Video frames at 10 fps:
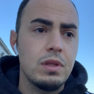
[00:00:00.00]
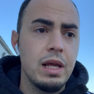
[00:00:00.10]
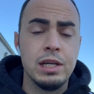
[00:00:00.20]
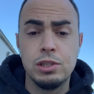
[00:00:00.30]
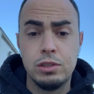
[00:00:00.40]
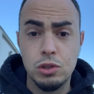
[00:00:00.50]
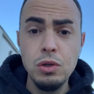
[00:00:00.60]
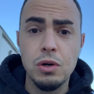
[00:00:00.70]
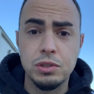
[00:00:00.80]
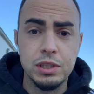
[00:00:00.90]
Actually 2
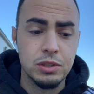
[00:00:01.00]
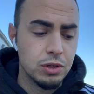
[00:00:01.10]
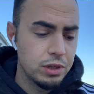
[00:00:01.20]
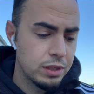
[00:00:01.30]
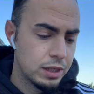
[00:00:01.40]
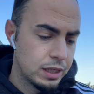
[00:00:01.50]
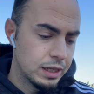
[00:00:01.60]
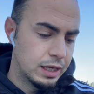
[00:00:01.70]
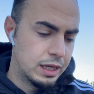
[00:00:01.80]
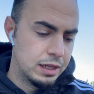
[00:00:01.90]
goals he scored.
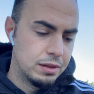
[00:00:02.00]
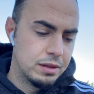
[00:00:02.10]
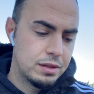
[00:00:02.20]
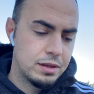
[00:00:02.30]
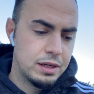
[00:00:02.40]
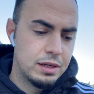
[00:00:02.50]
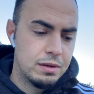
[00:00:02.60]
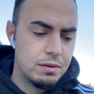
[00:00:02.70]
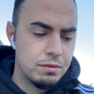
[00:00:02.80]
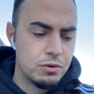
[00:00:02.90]
And
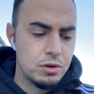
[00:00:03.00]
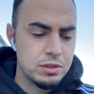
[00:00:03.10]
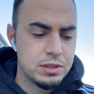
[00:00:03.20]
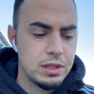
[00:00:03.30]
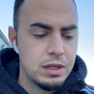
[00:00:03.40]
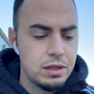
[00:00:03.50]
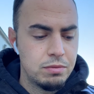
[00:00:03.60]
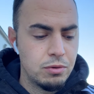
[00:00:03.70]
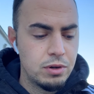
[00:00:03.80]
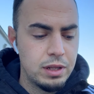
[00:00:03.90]
of course,
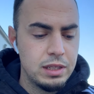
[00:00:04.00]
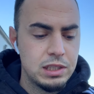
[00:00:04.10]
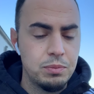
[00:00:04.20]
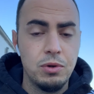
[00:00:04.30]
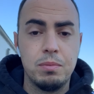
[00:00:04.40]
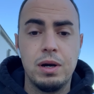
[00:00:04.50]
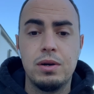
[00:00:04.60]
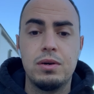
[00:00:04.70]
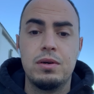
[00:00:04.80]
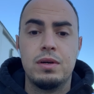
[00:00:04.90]
for Athletic
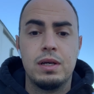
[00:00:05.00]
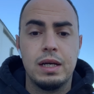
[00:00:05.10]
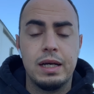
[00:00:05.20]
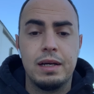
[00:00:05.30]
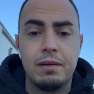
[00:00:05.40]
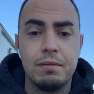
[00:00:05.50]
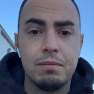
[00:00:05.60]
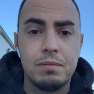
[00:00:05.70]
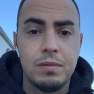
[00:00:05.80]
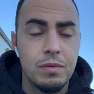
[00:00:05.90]
Bilbao,
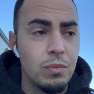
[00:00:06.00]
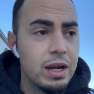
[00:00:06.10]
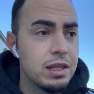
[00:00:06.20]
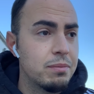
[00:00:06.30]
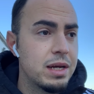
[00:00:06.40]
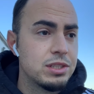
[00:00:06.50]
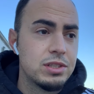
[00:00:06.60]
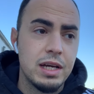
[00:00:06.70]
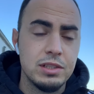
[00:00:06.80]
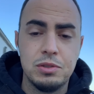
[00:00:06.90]
man of the match
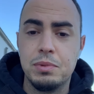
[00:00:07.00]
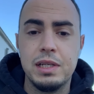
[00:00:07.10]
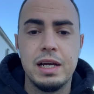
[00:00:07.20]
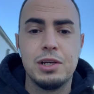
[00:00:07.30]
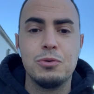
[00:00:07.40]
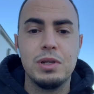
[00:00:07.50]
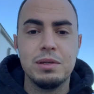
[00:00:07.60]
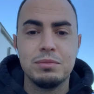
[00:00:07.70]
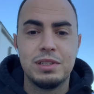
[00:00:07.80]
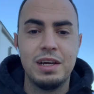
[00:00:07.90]
has to be Iñaki
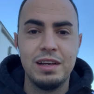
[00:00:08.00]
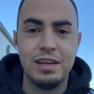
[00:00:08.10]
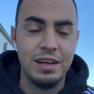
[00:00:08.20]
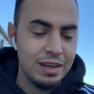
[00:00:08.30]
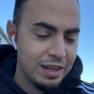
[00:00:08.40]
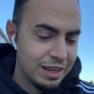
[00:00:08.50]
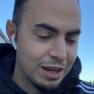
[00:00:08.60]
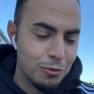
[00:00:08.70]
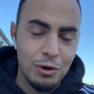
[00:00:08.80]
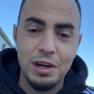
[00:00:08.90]
Williams.
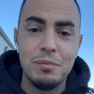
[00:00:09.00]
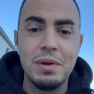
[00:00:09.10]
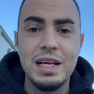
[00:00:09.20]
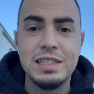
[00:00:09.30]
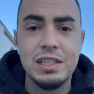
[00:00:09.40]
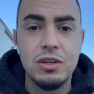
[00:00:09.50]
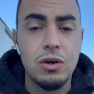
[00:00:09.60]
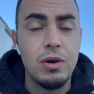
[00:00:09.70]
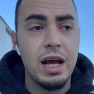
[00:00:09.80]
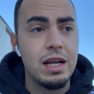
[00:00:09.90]
What an amazing
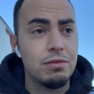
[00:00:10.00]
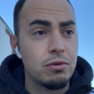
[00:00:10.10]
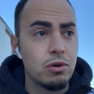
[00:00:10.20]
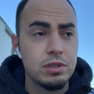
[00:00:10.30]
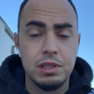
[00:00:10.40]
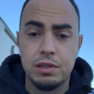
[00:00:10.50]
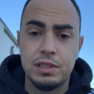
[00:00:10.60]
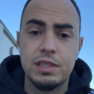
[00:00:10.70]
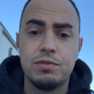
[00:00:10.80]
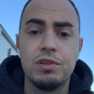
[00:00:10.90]
goal. And of course, the
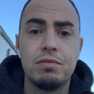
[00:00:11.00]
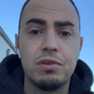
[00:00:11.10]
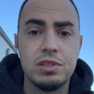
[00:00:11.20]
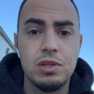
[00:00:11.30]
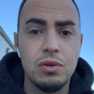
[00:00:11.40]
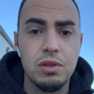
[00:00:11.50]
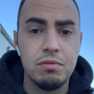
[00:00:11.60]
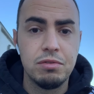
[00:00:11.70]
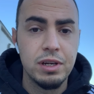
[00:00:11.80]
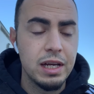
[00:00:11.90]
assist for the first goal, don't
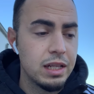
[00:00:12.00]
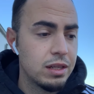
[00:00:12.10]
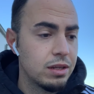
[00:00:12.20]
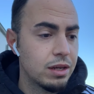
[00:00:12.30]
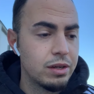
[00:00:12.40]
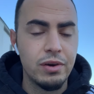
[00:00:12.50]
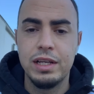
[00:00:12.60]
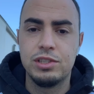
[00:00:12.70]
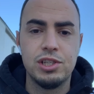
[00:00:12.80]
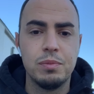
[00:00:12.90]
forget, a great
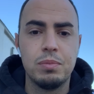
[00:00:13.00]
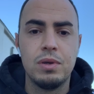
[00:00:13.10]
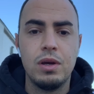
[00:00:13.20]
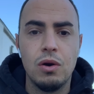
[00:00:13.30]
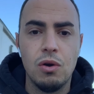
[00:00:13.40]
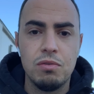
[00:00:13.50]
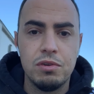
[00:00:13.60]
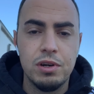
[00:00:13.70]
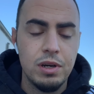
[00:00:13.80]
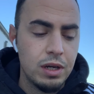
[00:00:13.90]
chip
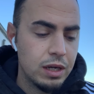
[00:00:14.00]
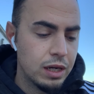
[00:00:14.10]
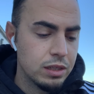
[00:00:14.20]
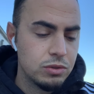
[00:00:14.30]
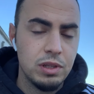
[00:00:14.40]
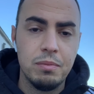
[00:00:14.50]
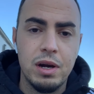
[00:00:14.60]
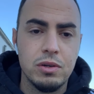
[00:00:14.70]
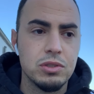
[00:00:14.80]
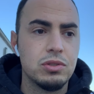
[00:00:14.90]
over to De
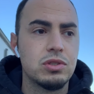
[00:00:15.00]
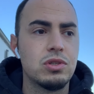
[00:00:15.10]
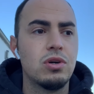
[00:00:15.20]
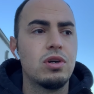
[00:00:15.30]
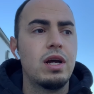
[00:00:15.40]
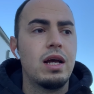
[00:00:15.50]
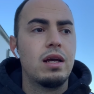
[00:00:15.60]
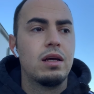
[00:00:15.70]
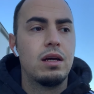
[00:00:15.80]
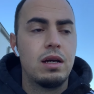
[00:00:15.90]
Marcos to score.
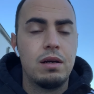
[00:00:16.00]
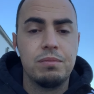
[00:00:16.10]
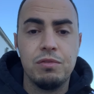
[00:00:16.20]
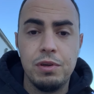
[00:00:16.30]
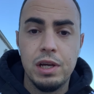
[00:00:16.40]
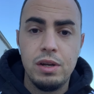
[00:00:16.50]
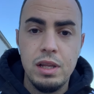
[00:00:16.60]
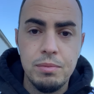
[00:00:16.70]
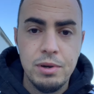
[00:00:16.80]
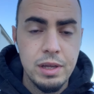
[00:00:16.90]
Villa
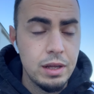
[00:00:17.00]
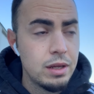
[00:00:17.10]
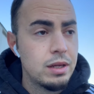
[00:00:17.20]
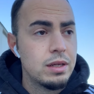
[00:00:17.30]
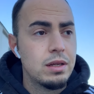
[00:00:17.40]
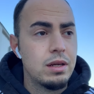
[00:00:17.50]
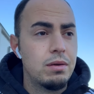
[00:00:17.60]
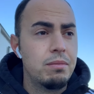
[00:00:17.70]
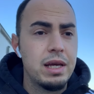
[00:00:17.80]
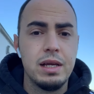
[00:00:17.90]
Libre
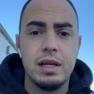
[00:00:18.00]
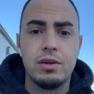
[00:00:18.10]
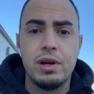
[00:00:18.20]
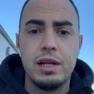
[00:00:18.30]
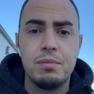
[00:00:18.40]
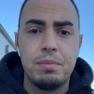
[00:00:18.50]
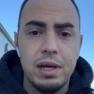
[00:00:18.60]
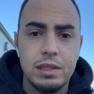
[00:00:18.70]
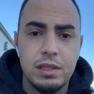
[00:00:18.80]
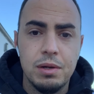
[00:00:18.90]
making a great
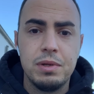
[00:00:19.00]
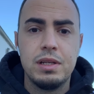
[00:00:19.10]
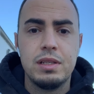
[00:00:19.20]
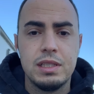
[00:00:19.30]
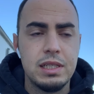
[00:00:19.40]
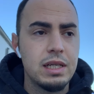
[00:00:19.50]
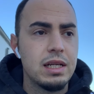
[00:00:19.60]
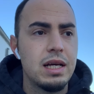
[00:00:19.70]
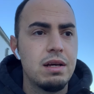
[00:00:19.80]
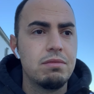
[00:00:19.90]
impact coming in the second
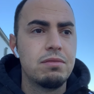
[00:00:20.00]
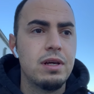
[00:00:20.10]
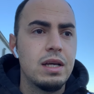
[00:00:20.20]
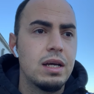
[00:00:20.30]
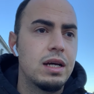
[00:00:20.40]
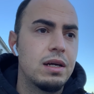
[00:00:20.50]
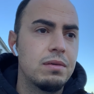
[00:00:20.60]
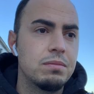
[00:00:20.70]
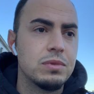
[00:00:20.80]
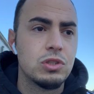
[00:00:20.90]
half,
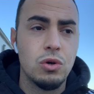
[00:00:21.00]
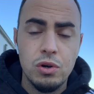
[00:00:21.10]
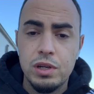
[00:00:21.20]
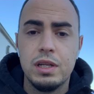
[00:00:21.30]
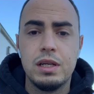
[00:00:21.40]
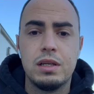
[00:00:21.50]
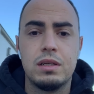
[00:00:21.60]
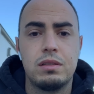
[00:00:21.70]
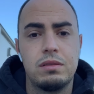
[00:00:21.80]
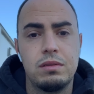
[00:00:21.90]
scoring the
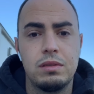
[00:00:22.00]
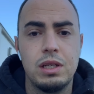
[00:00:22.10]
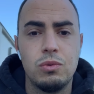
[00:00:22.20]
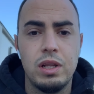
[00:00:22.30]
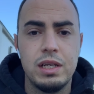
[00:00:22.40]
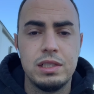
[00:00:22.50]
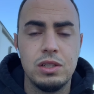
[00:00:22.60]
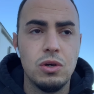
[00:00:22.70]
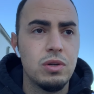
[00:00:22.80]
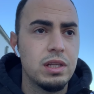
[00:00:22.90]
equalizing
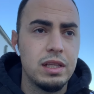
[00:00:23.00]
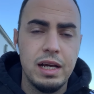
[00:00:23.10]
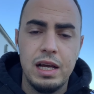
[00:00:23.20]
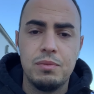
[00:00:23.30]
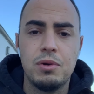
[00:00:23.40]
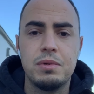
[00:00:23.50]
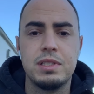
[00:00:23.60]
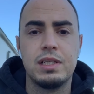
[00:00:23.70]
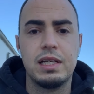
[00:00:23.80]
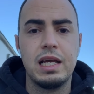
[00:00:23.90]
goal in the dying moments
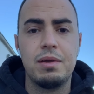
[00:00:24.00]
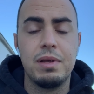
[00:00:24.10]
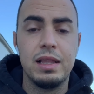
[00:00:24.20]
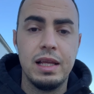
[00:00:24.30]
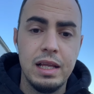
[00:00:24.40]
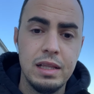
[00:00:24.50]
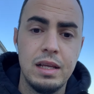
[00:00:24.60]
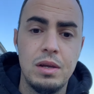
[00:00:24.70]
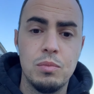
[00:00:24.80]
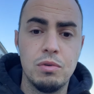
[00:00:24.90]
of the game, and then
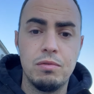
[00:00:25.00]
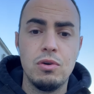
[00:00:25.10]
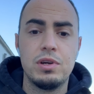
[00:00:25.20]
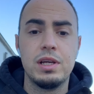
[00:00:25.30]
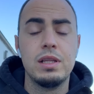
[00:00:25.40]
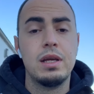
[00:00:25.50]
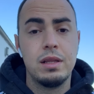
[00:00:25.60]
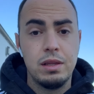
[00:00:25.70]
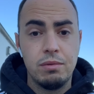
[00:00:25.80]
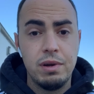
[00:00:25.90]
provoking
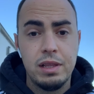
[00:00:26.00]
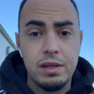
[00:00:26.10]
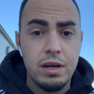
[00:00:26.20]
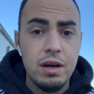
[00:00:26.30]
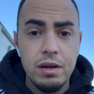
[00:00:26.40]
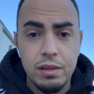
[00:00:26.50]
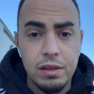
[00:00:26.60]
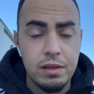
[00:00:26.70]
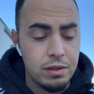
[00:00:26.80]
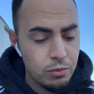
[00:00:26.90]
the red card.
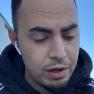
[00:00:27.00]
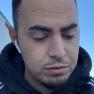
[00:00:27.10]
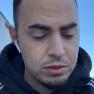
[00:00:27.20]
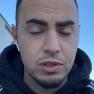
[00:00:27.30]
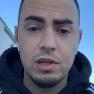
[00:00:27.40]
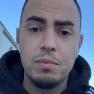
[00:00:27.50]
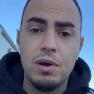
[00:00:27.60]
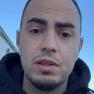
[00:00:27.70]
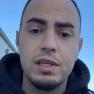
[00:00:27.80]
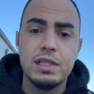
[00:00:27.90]
We have to talk
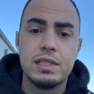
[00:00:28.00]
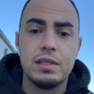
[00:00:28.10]
about this.